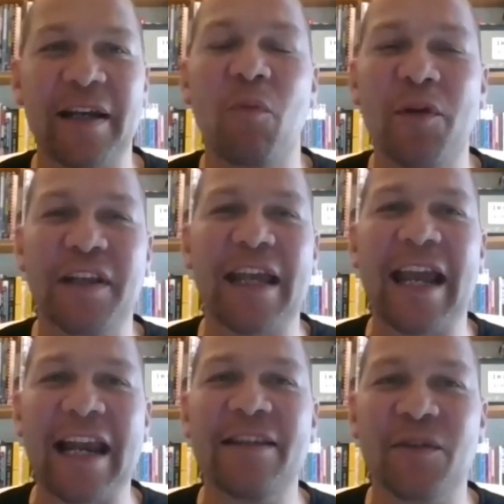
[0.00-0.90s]
And I wasn't
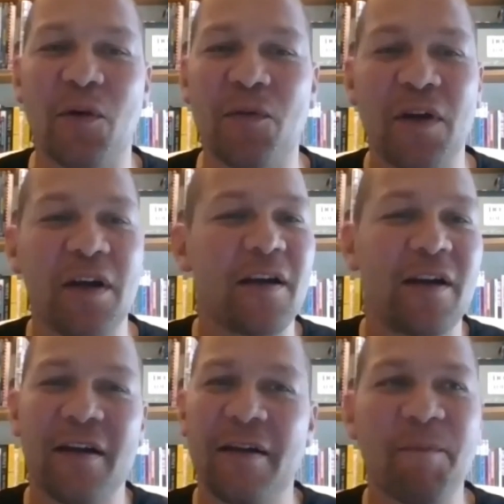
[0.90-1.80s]
getting any sort of
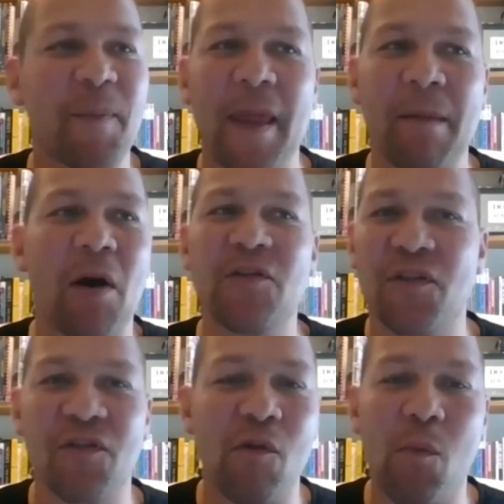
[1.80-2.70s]

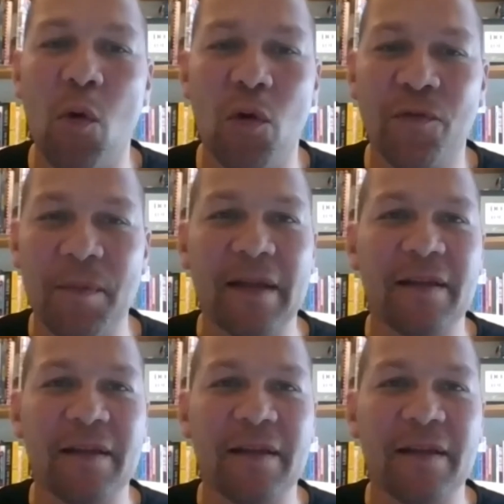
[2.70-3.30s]
emotional reward from it.